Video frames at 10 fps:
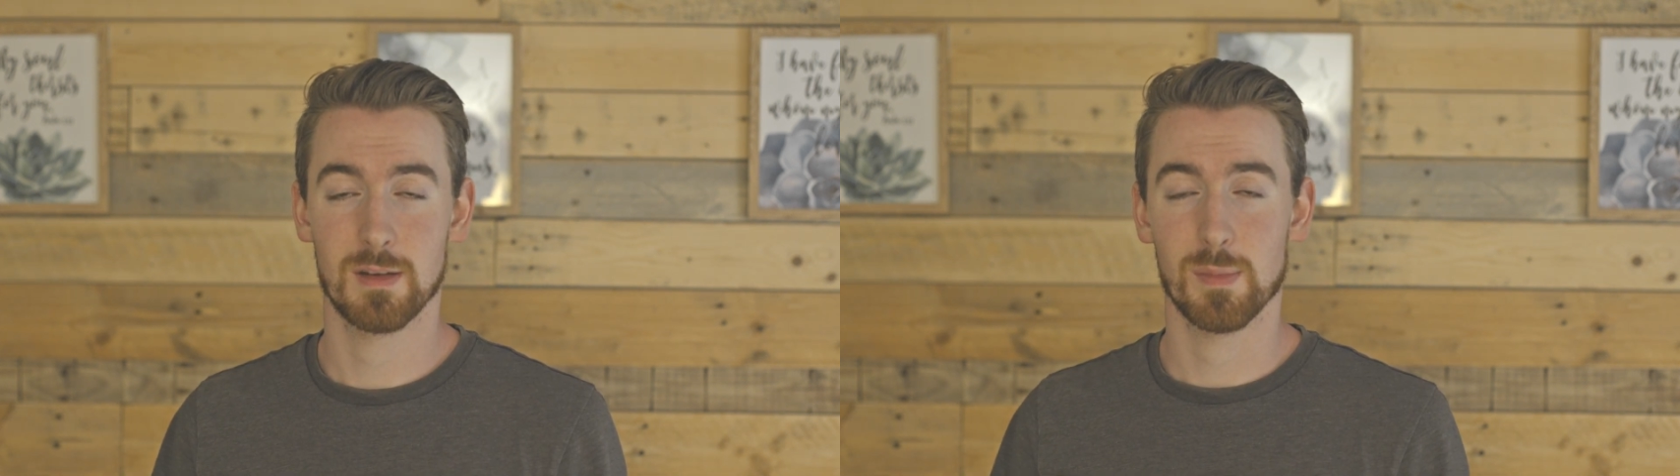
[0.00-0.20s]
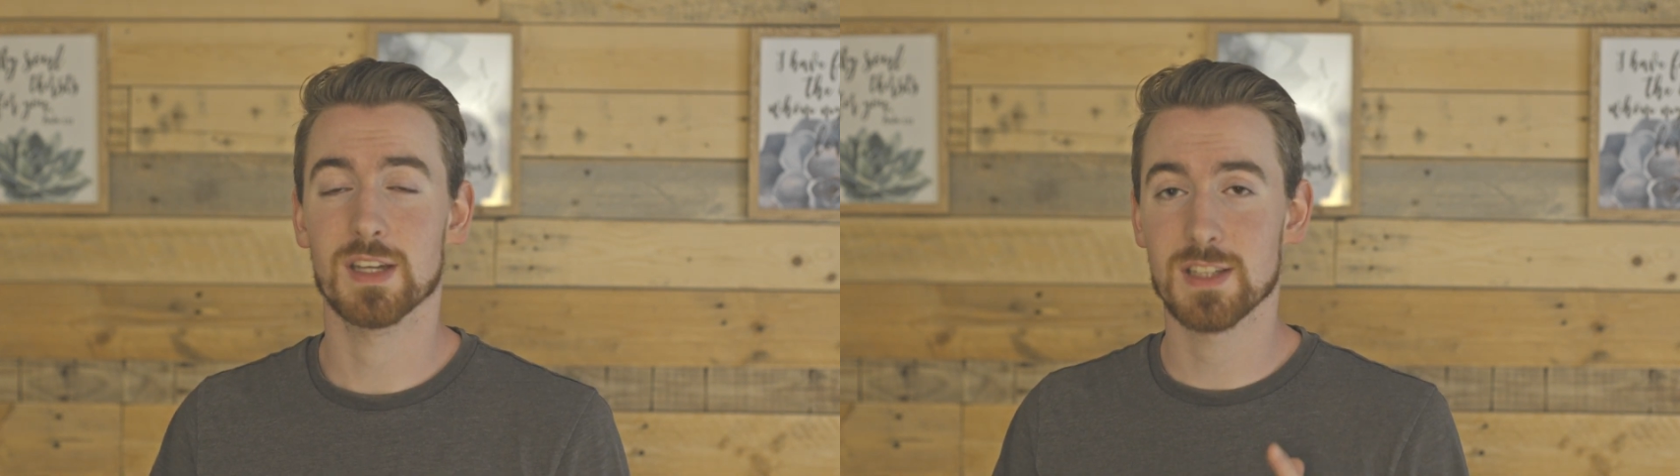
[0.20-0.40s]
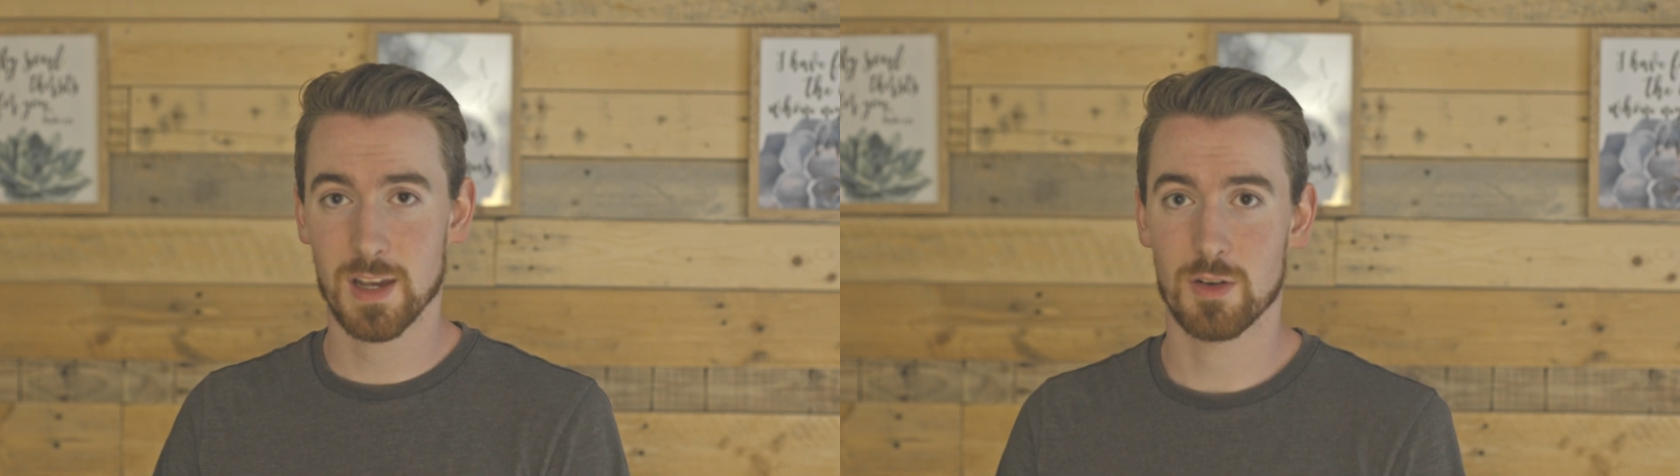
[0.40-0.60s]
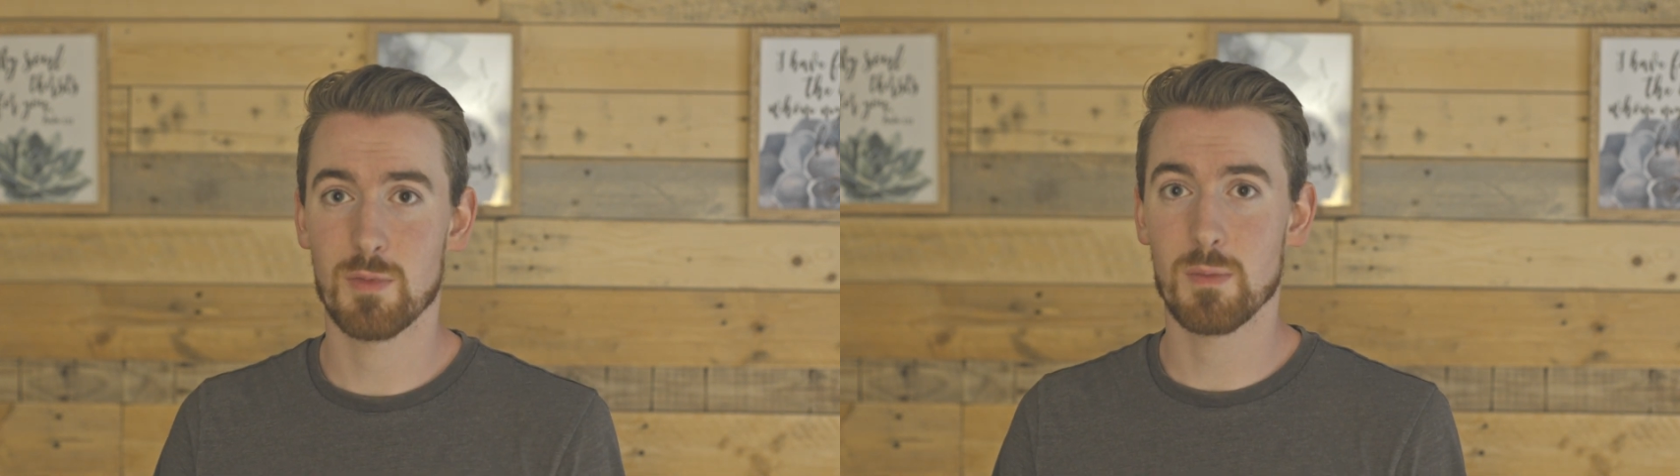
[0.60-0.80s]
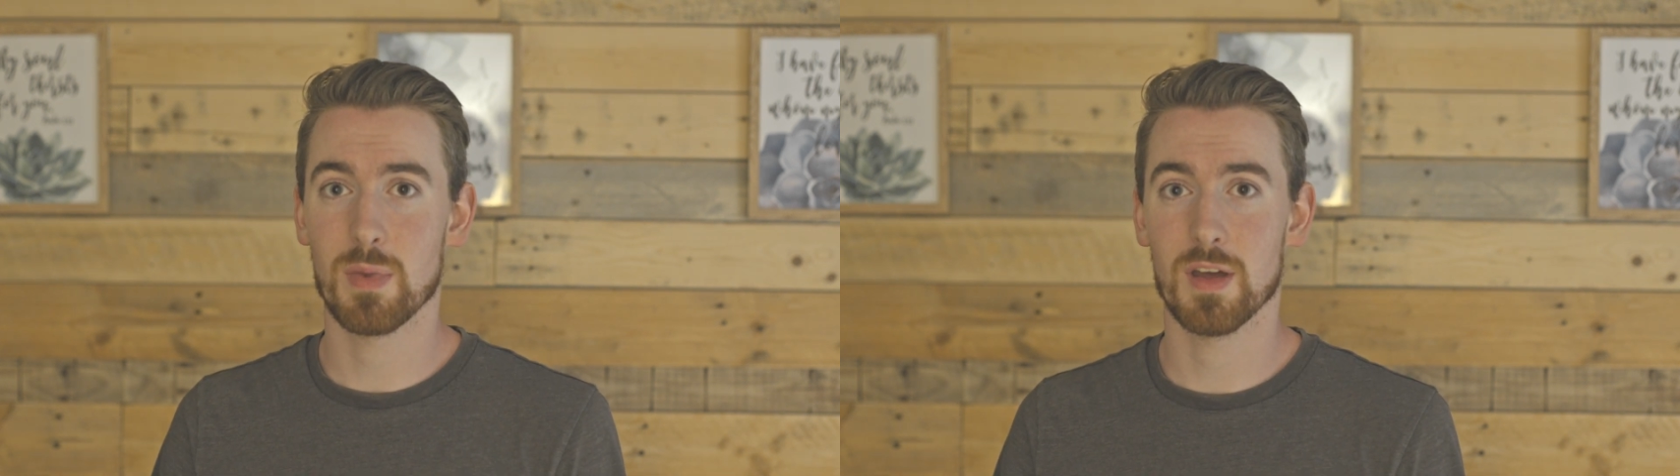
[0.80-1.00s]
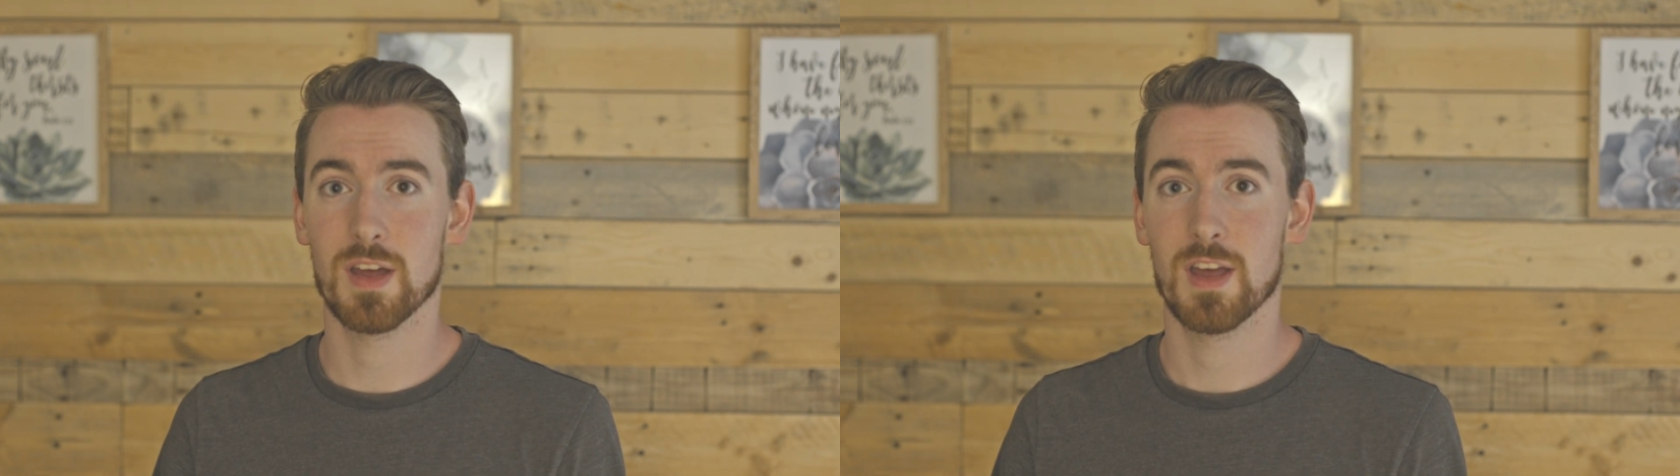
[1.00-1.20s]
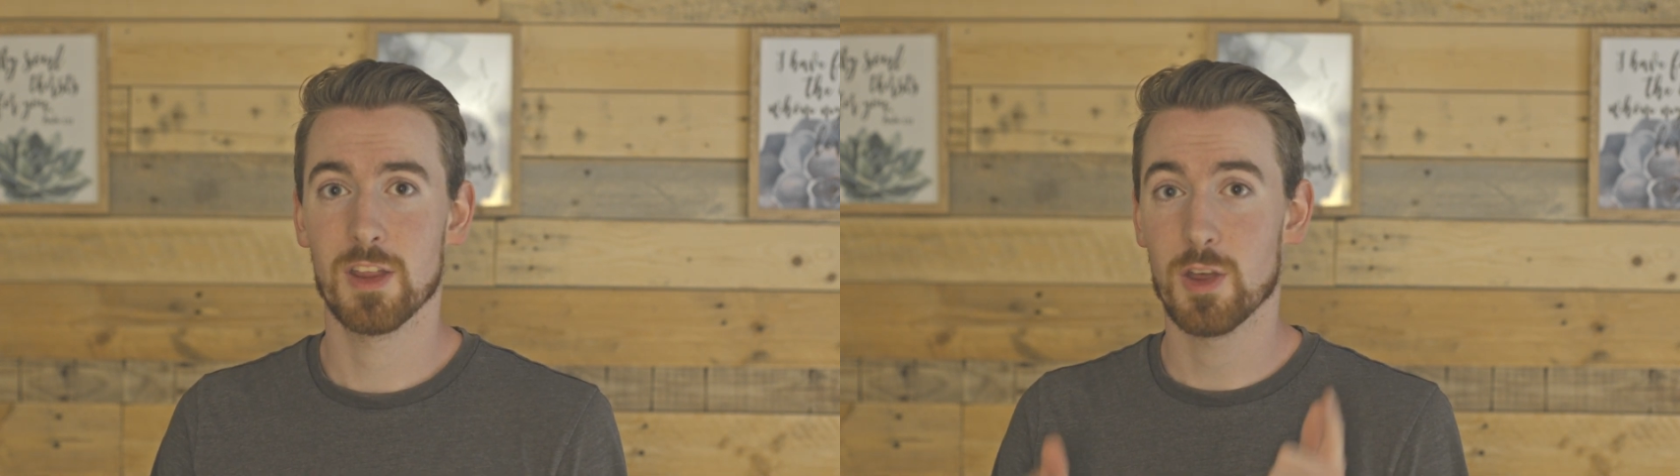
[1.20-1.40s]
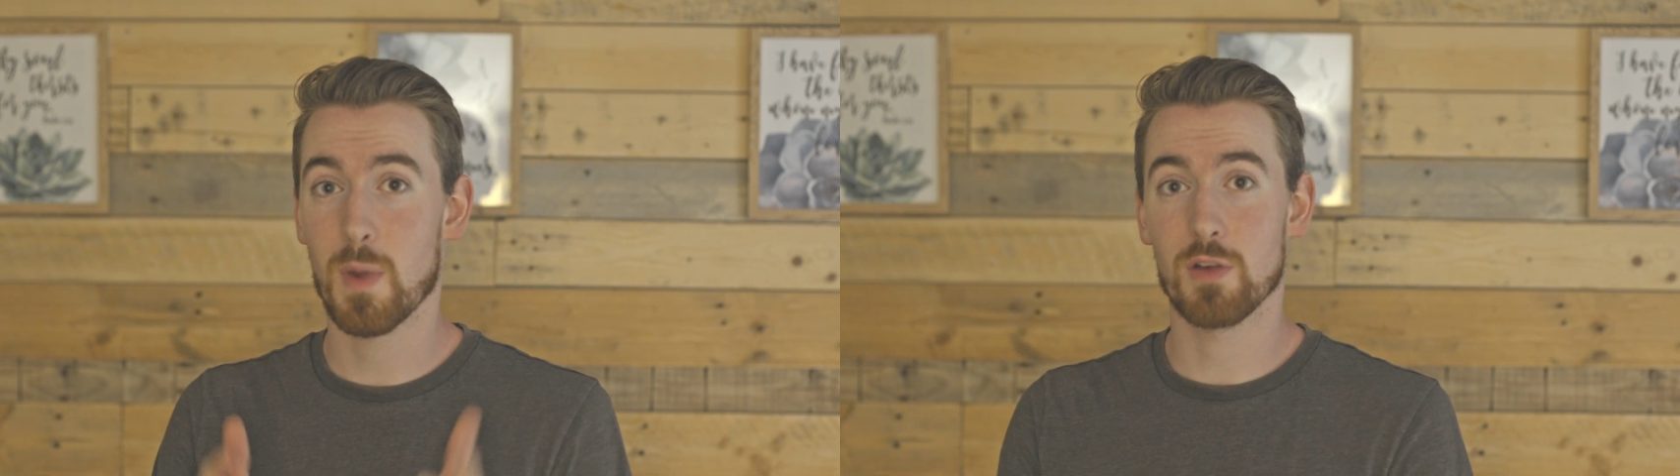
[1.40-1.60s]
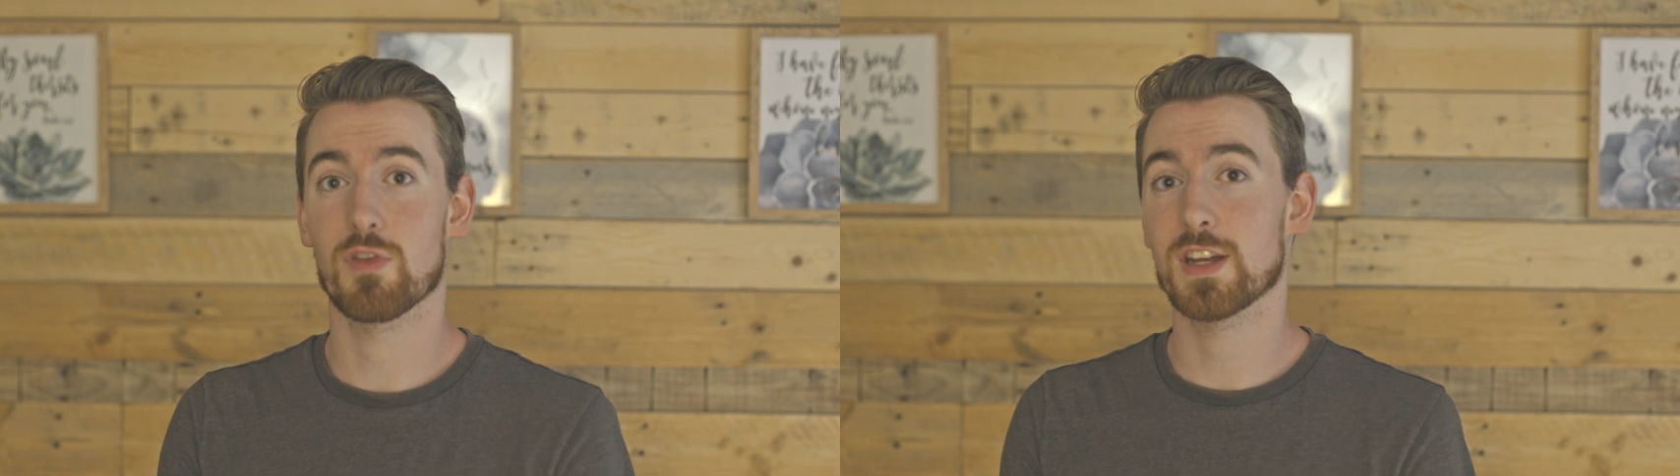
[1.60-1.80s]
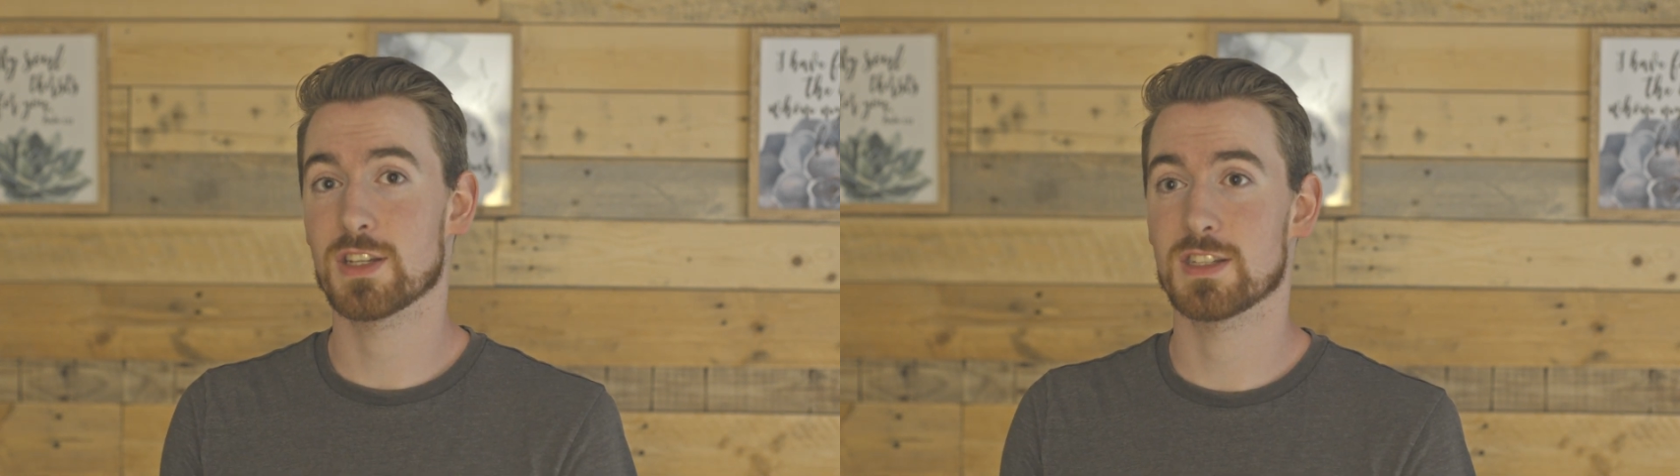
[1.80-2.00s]
Because I can remember that my
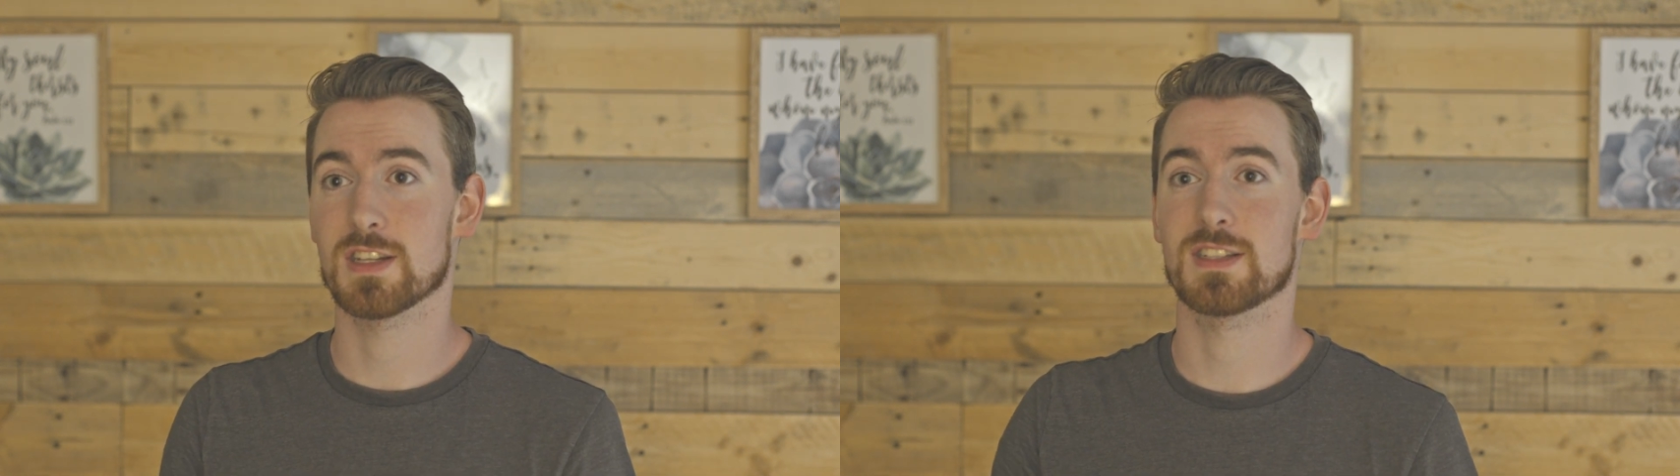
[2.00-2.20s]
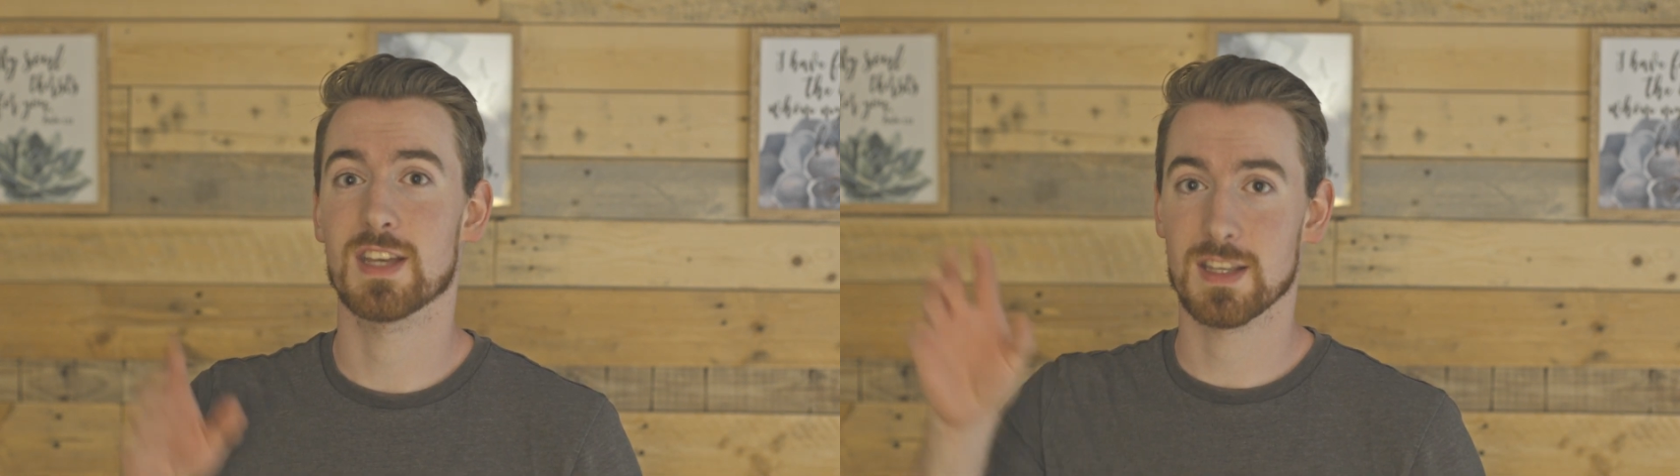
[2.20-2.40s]
righteousness